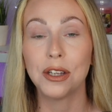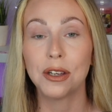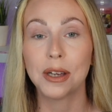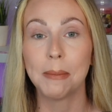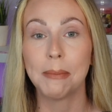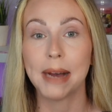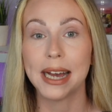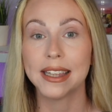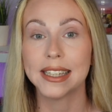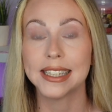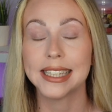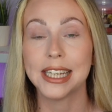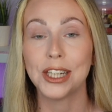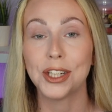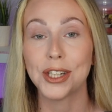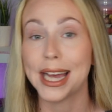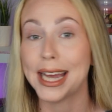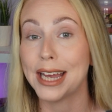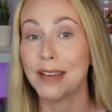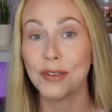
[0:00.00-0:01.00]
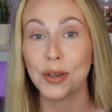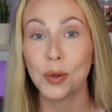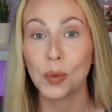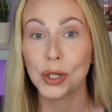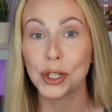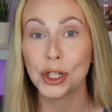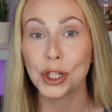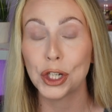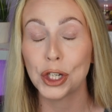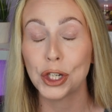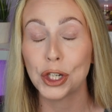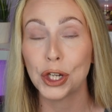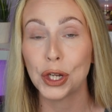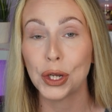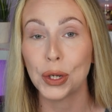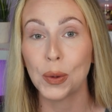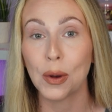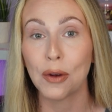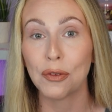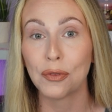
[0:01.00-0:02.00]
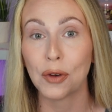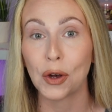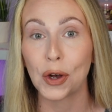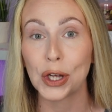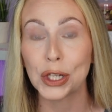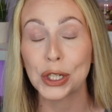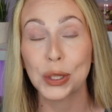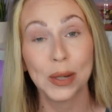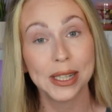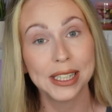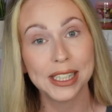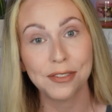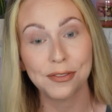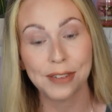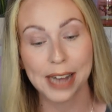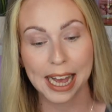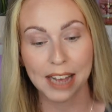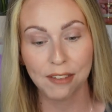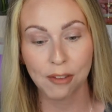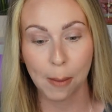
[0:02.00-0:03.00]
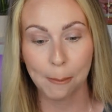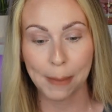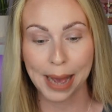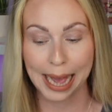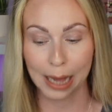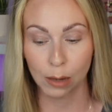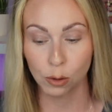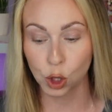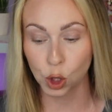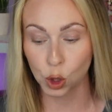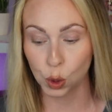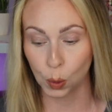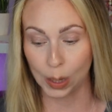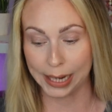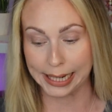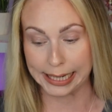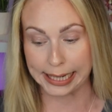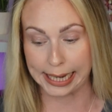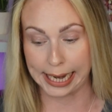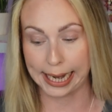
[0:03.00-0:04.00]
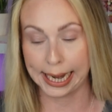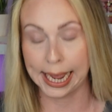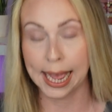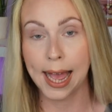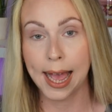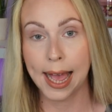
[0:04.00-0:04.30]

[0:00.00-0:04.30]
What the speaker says: you can buy this t-shirt if you want to for £25.20.